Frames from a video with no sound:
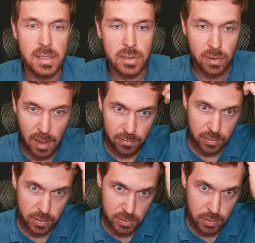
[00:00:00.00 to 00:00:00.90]
distal
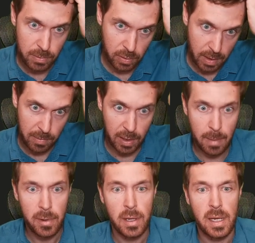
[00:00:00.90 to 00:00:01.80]
convoluted tubule coming
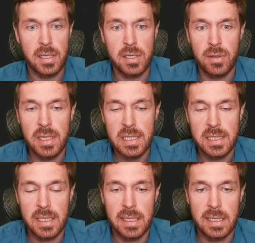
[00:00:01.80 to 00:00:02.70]
up. And so
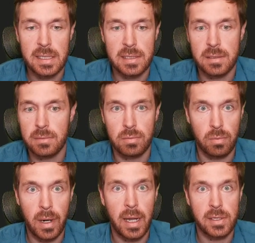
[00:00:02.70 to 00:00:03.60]
this is
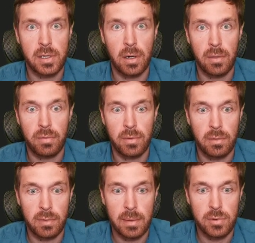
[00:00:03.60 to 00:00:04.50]
what has gone through
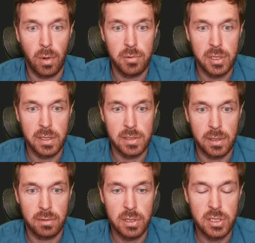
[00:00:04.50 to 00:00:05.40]
the reabsorption and
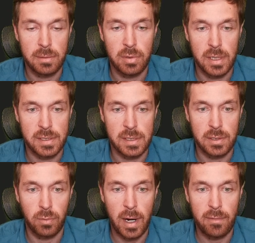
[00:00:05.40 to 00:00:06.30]
secretion process.
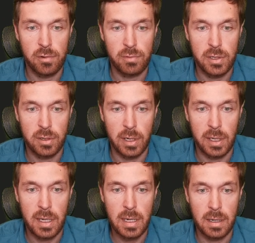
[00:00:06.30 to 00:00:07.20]
So whatever is
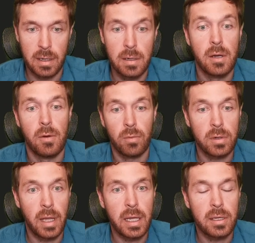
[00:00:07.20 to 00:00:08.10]
returning here
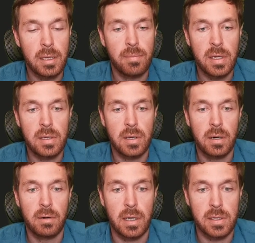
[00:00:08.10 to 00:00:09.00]
will likely be
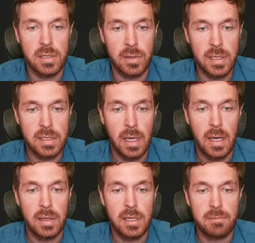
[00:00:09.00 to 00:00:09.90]
urine. So these
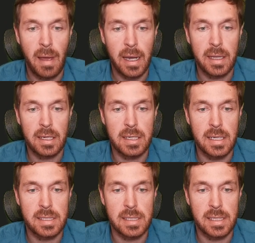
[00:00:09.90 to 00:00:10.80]
macula
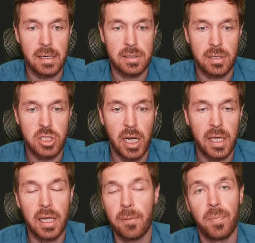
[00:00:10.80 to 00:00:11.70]
densa cells are
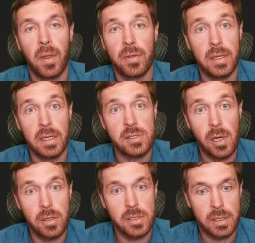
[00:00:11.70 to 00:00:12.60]
checking the
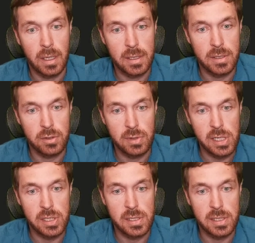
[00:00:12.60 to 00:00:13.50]
salt
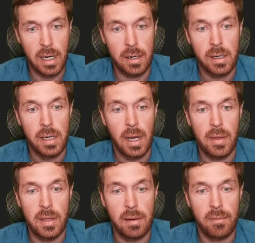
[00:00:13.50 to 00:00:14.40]
concentrations there
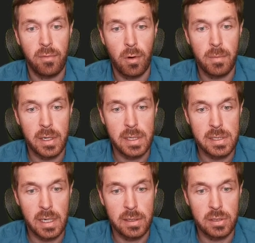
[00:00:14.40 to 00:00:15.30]
and then informing
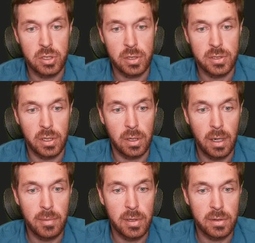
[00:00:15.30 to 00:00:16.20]
these other
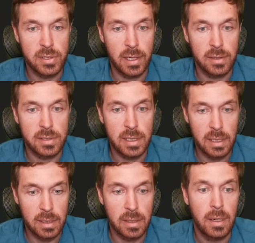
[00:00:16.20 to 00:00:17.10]
juxtaglomerular cells
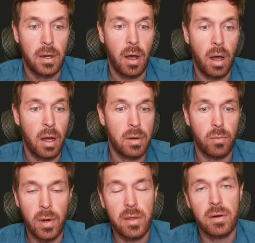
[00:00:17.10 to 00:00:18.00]
here on
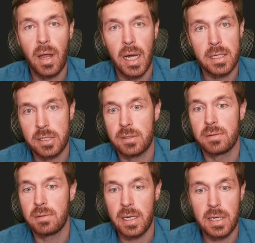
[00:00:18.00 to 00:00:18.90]
whether or not
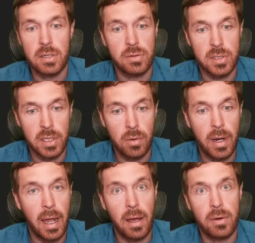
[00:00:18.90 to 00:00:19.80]
they need to slow
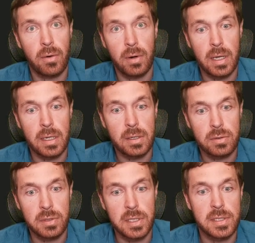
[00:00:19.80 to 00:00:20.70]
down or
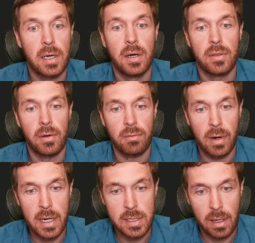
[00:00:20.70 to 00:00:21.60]
increase the
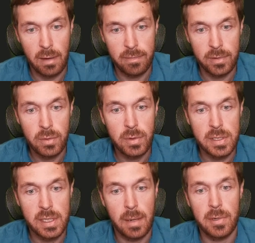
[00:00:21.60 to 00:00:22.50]
rate of
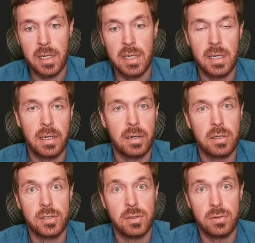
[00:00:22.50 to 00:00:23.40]
fluids coming in
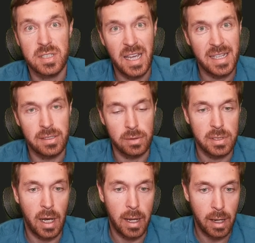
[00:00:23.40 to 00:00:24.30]
here to set
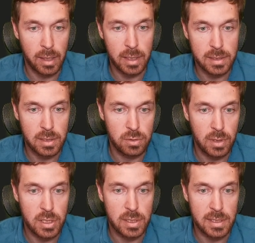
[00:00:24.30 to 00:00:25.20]
those ion
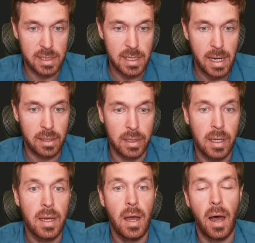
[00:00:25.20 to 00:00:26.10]
concentrations
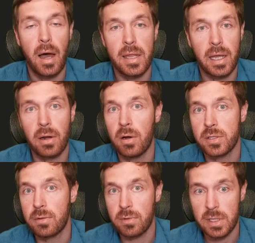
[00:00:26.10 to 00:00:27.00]
exactly. They can
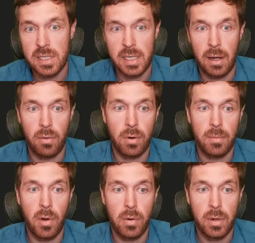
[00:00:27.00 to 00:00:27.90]
also release that
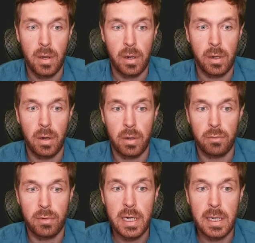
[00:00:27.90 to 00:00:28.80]
hormone called
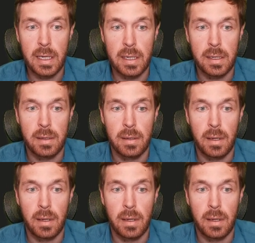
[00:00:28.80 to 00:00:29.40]
renin